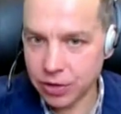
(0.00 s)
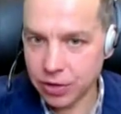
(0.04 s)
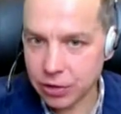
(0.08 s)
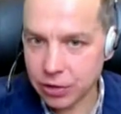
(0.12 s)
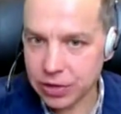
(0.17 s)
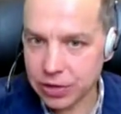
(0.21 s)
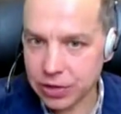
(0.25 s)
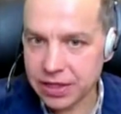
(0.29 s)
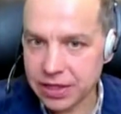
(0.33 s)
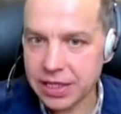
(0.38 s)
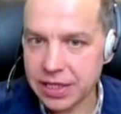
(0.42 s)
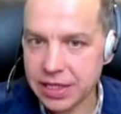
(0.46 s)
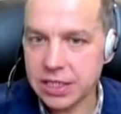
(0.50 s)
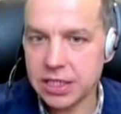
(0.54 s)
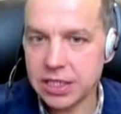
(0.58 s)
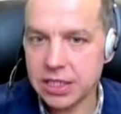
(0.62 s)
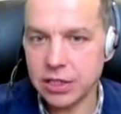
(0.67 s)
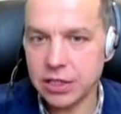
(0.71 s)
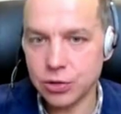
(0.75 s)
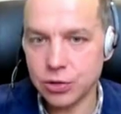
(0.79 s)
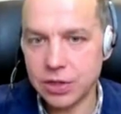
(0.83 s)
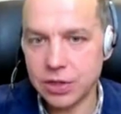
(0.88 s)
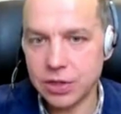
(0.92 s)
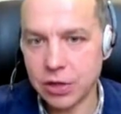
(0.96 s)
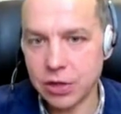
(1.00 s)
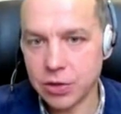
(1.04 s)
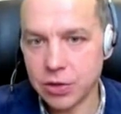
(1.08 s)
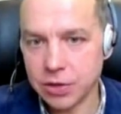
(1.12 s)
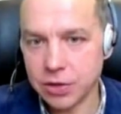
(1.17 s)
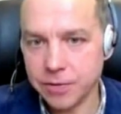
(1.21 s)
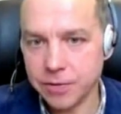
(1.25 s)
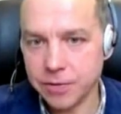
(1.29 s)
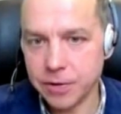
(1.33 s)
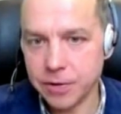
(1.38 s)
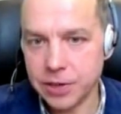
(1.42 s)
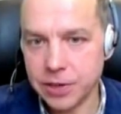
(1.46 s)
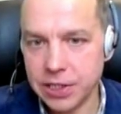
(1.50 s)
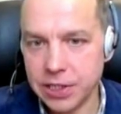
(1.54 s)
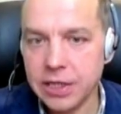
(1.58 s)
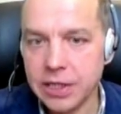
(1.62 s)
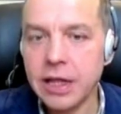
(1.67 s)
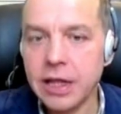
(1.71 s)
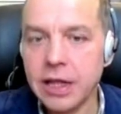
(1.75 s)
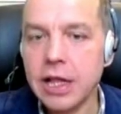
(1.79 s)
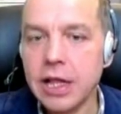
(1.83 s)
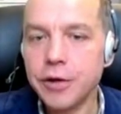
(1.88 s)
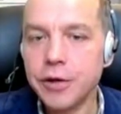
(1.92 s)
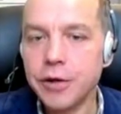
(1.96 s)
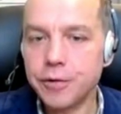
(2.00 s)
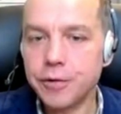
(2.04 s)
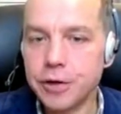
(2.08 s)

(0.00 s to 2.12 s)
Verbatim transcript: 2013, 2014,